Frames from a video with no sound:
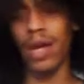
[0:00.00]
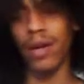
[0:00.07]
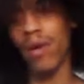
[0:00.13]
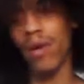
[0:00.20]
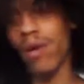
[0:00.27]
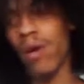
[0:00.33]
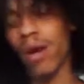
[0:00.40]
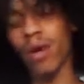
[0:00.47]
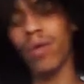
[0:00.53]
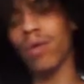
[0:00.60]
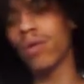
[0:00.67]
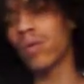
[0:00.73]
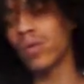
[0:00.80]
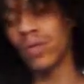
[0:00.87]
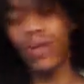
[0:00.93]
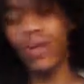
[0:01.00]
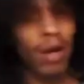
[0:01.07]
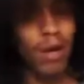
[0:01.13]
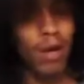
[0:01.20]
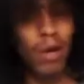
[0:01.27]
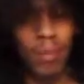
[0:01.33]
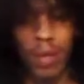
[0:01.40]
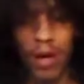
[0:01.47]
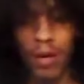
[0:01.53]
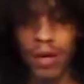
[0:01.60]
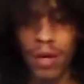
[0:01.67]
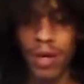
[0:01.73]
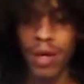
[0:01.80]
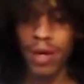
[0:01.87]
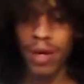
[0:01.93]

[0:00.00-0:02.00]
like, no, I don't know what you're talking about.